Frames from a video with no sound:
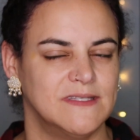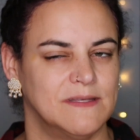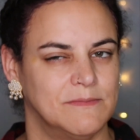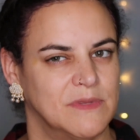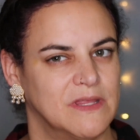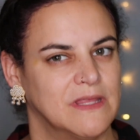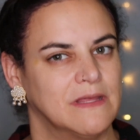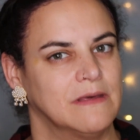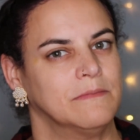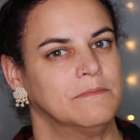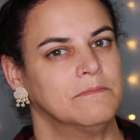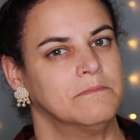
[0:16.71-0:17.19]

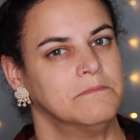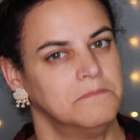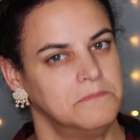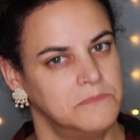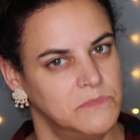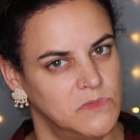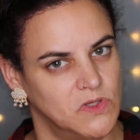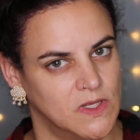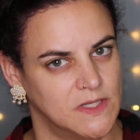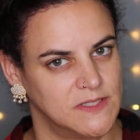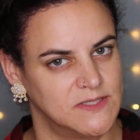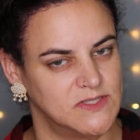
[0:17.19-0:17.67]
some of them
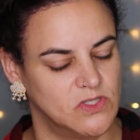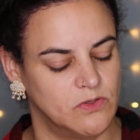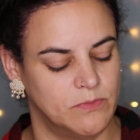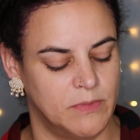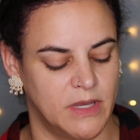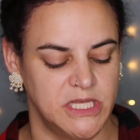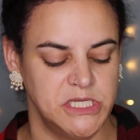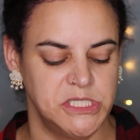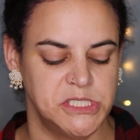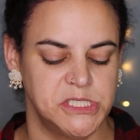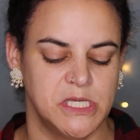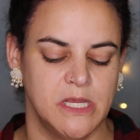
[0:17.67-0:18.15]
not so
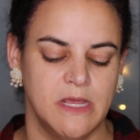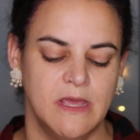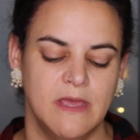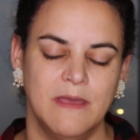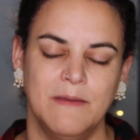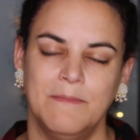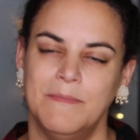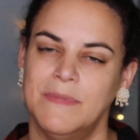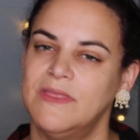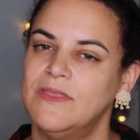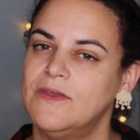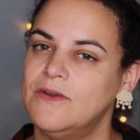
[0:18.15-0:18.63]
much,
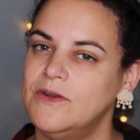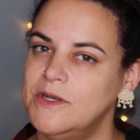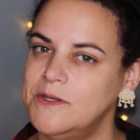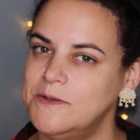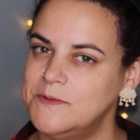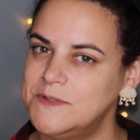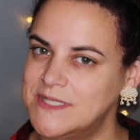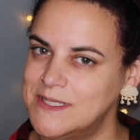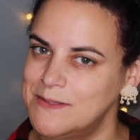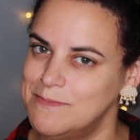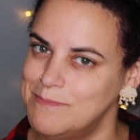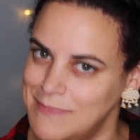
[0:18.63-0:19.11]
but they're
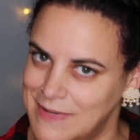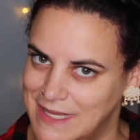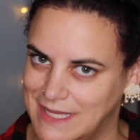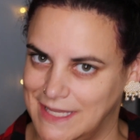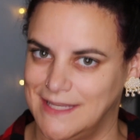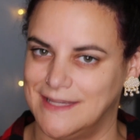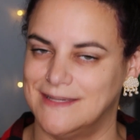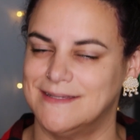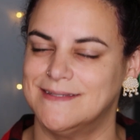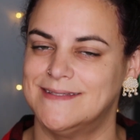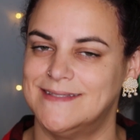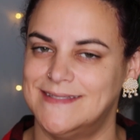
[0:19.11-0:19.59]
new to
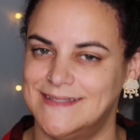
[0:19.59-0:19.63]
me.